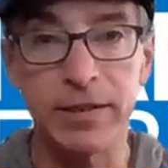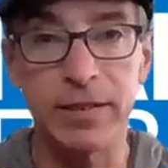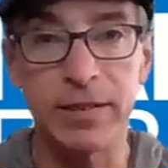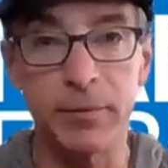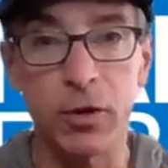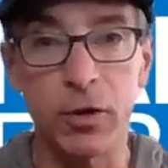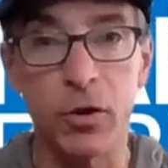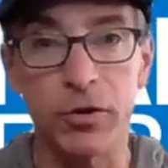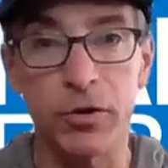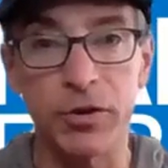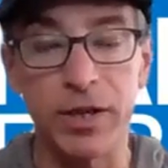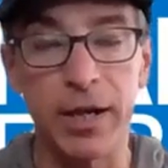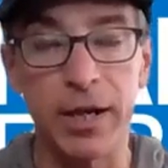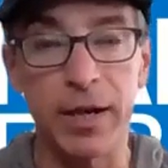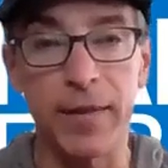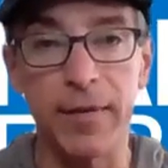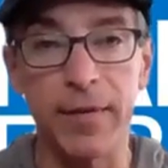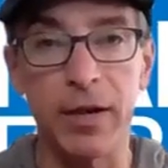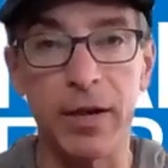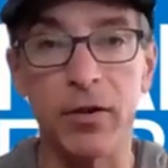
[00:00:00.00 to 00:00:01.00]
seminars out
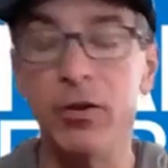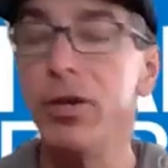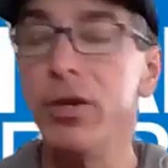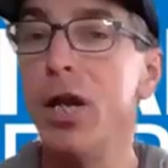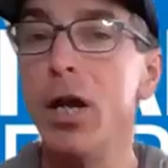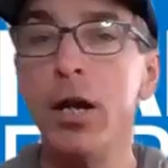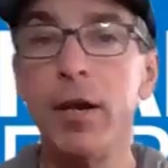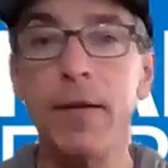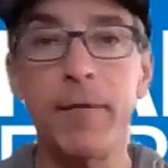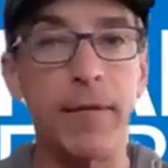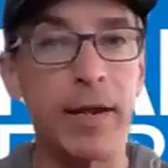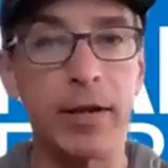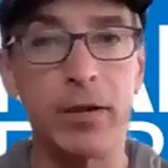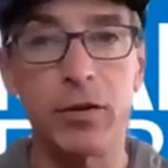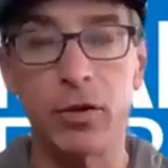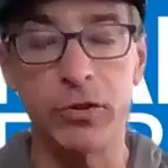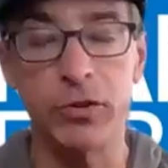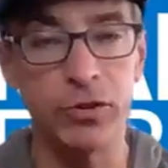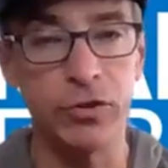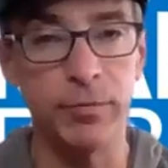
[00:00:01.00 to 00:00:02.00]
of there. None of that
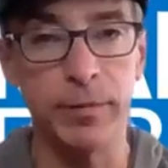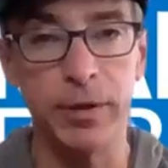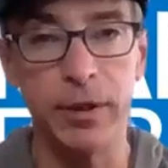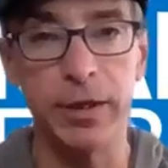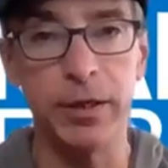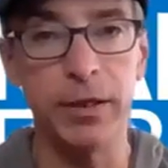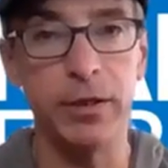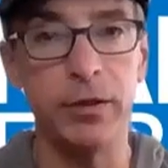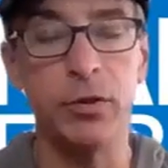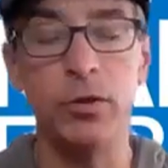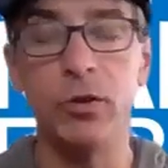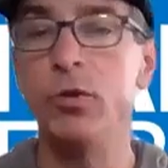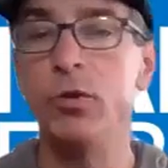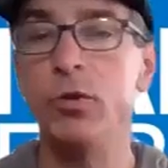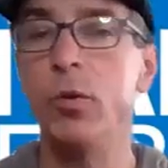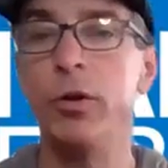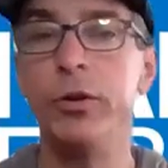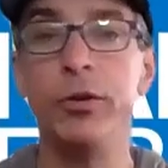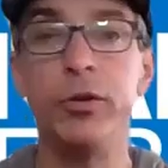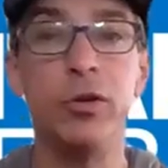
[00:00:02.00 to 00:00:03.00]
costs you money. You
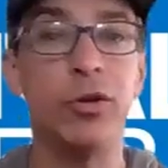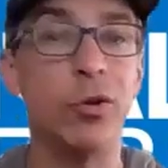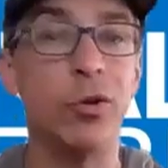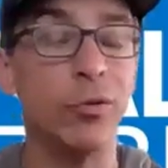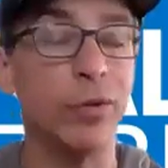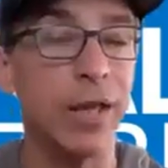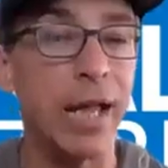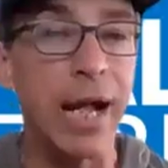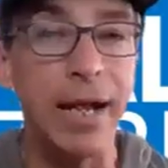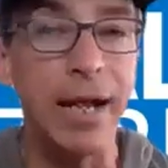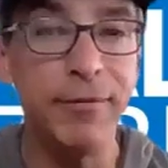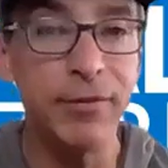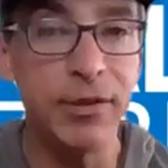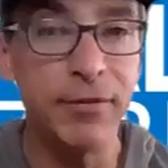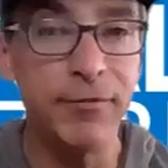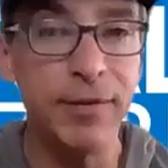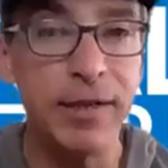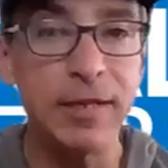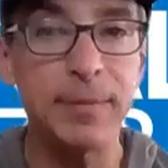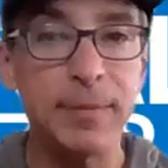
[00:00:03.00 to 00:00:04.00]
can go live in the
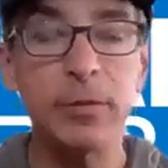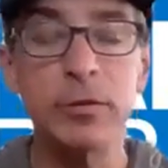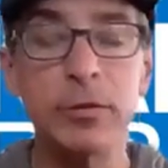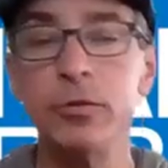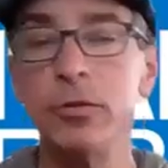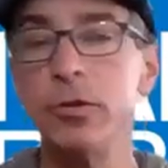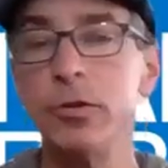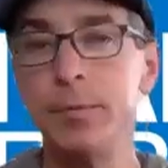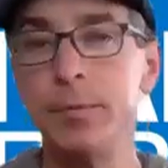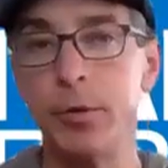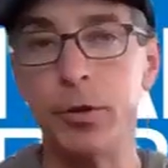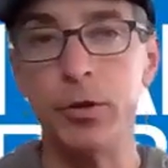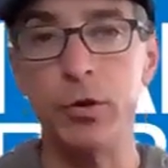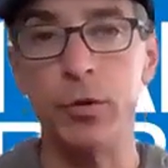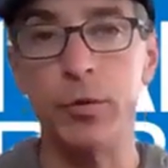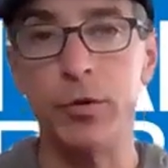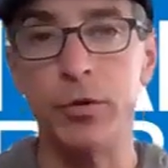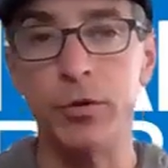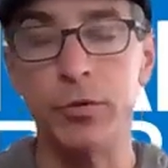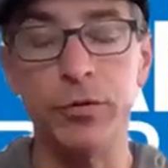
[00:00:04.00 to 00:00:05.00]
Facebook group, or you can
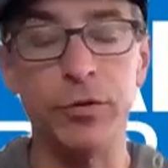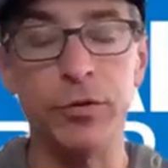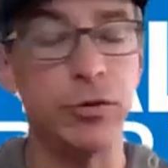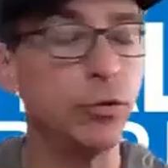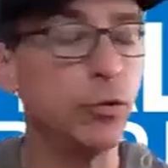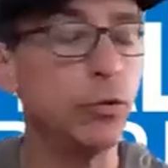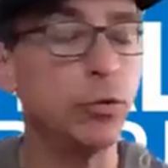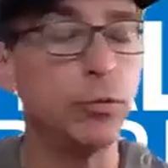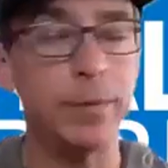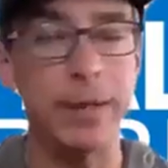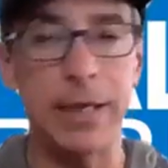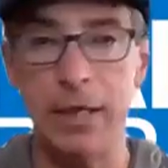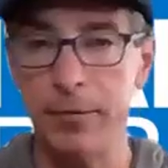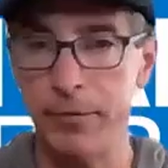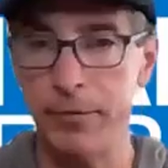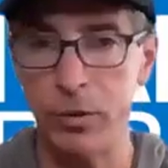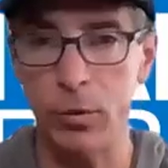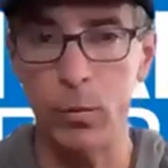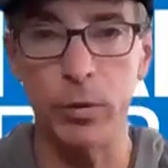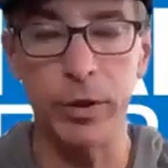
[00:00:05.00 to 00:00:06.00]
do it through Zoom,
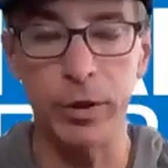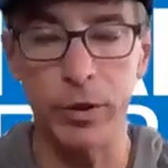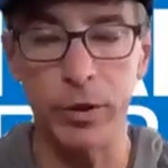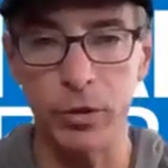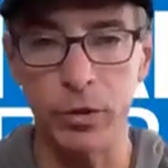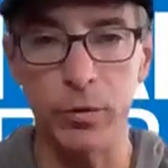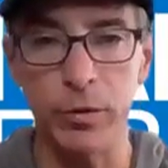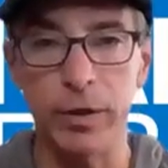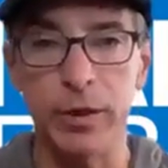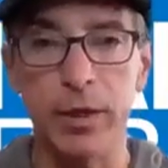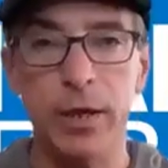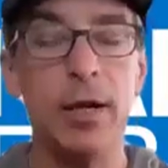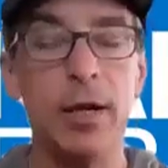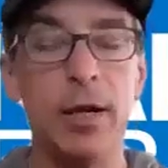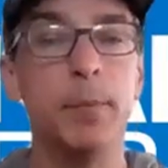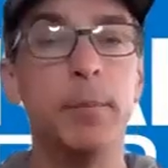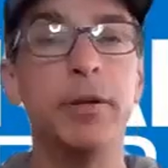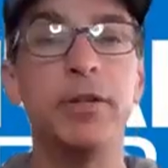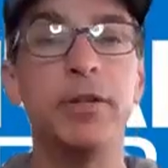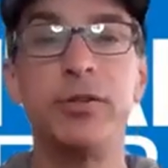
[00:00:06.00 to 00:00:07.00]
however you want to do it.
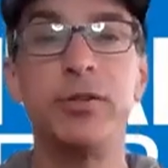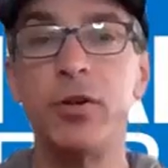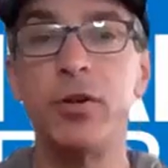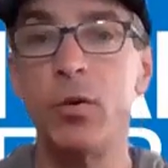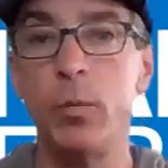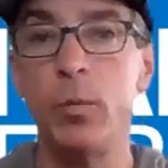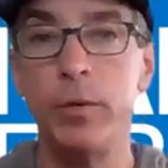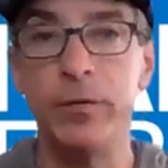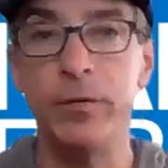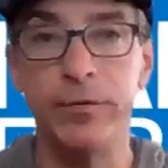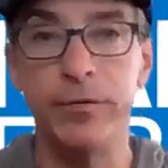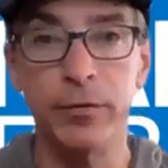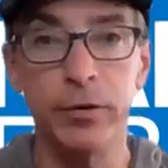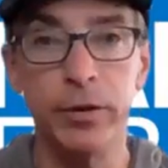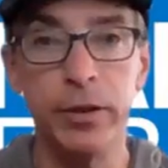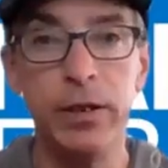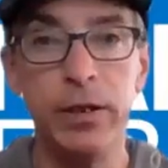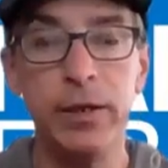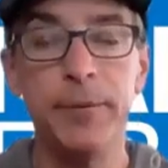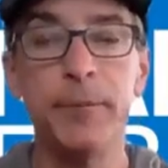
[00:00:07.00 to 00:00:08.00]
But start with
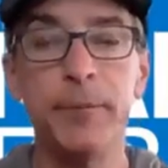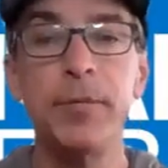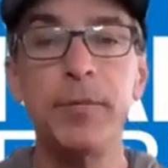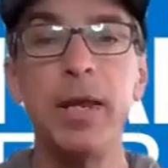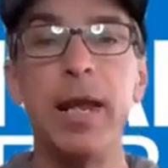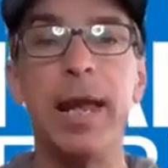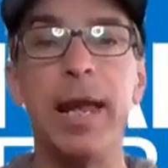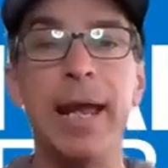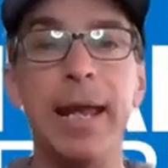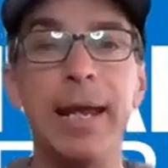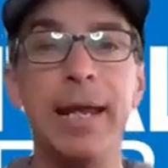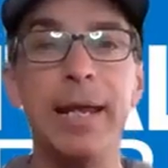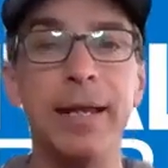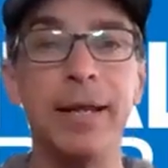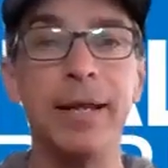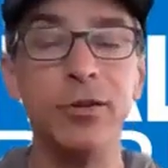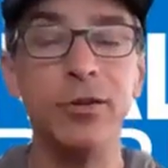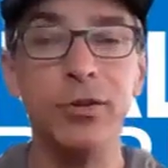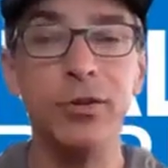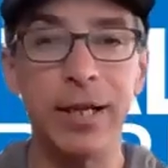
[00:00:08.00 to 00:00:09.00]
free.
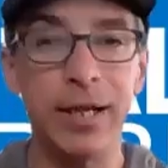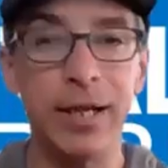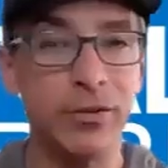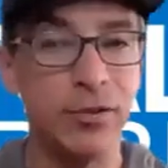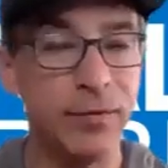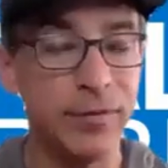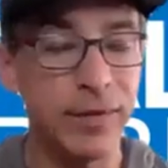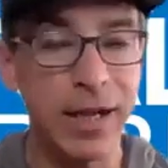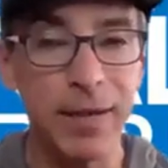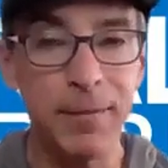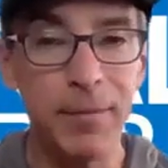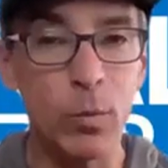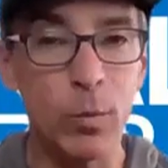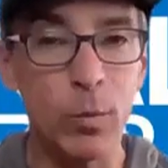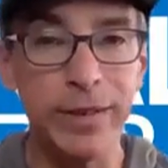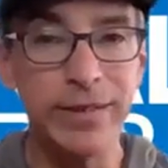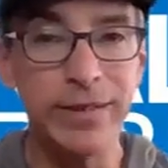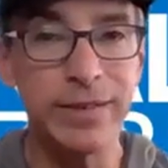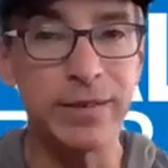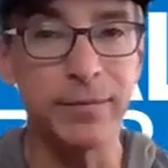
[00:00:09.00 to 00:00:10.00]
And guys, you've got to be
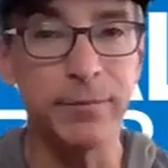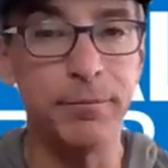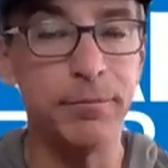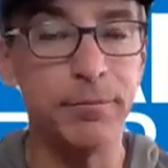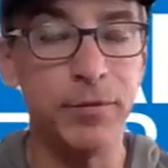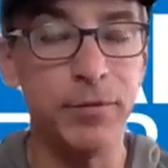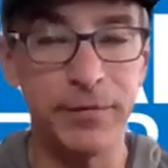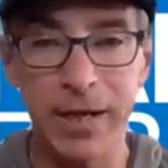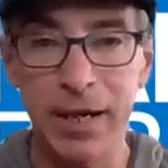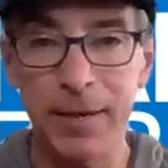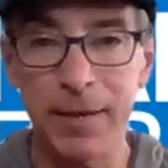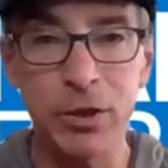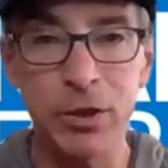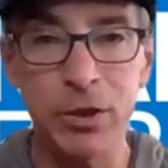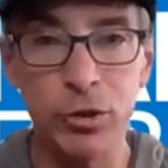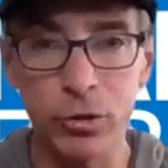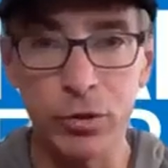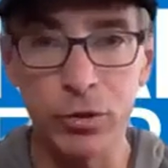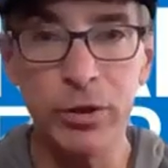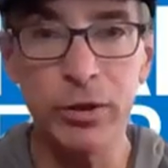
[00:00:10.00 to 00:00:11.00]
winsome. You've got to be
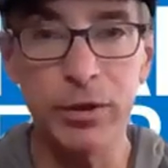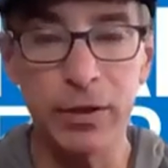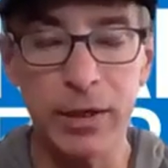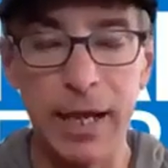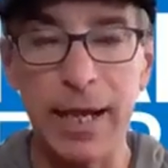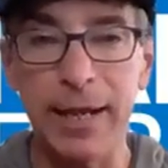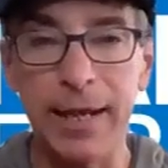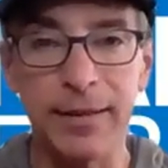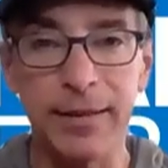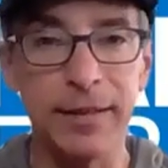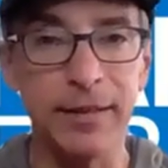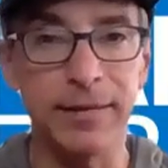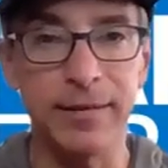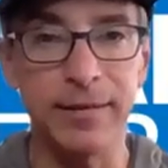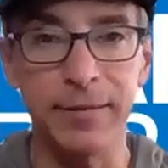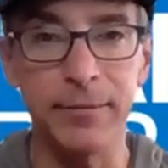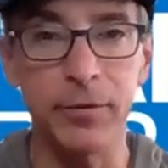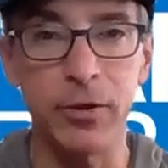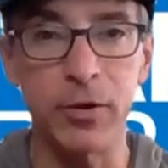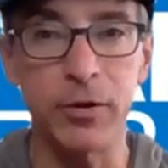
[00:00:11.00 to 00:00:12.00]
good at these
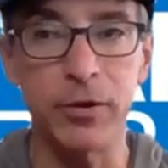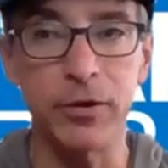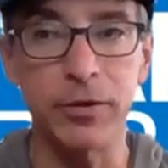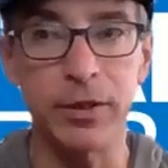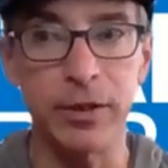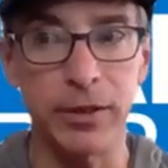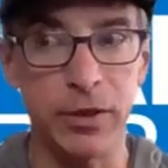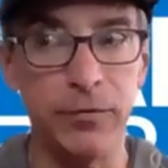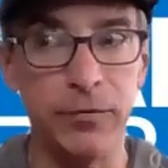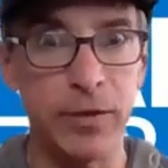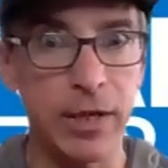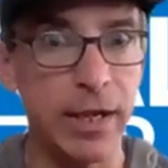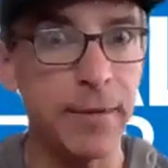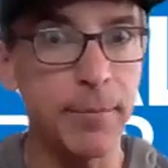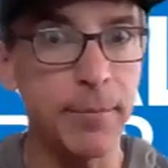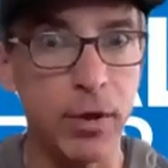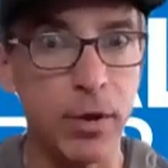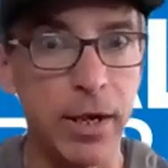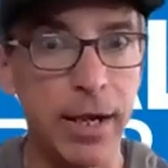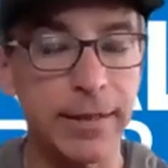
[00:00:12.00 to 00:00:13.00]
seminars. Like, you've got to
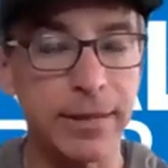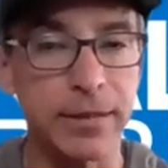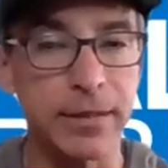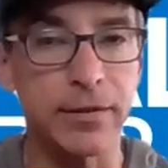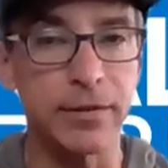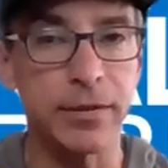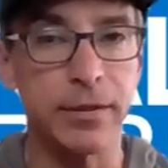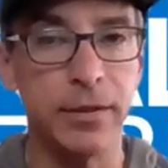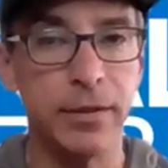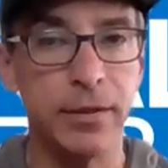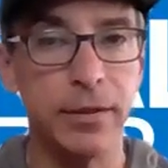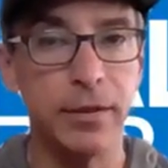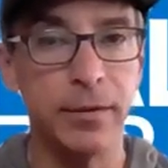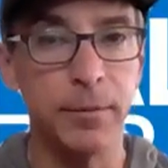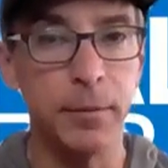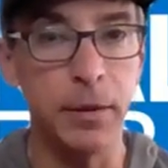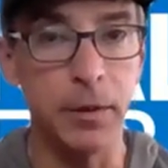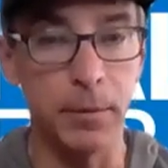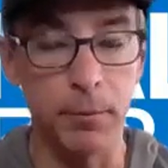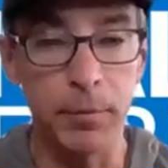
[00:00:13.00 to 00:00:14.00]
practice.
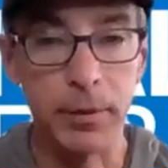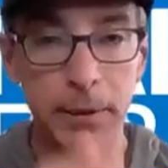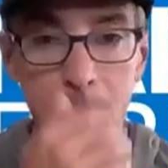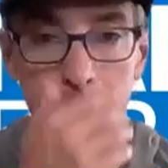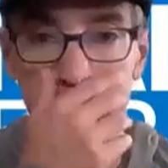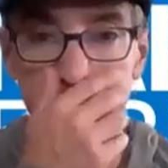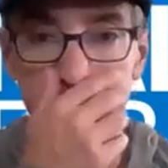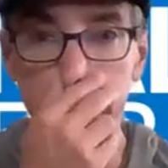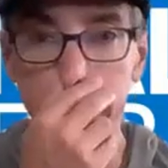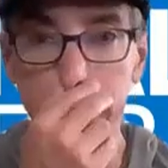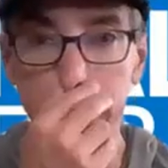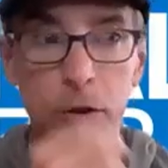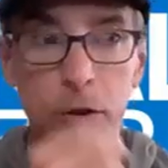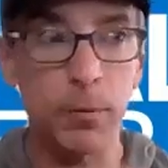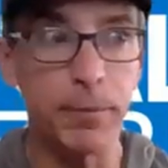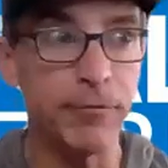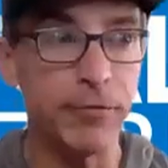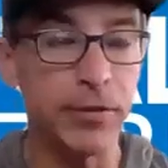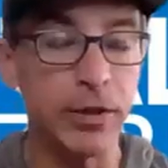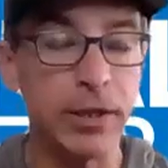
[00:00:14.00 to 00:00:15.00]
I mean, people have got to show
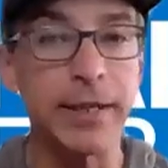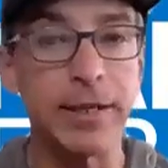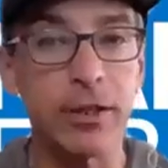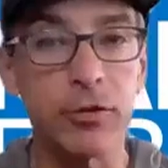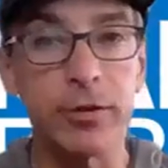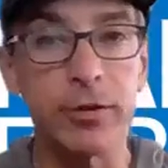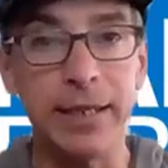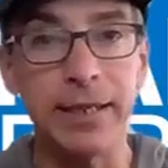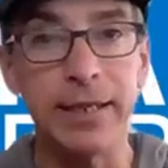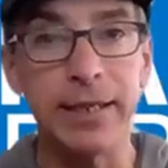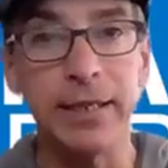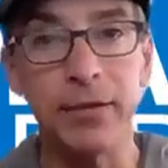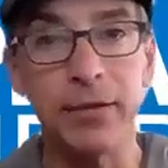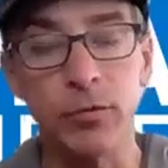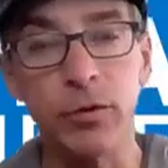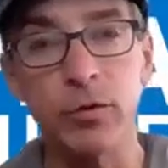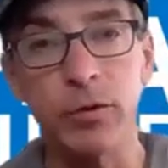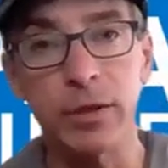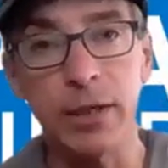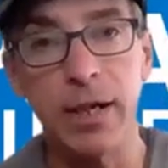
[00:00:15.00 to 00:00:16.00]
up and feel like they're getting
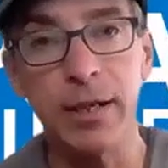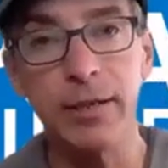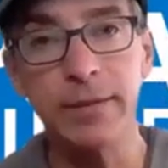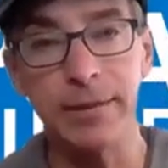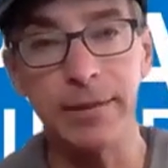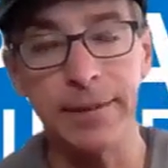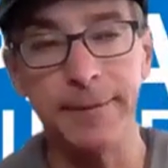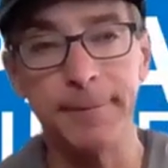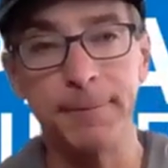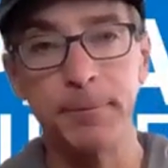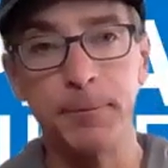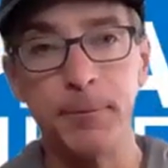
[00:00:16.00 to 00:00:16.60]
real content.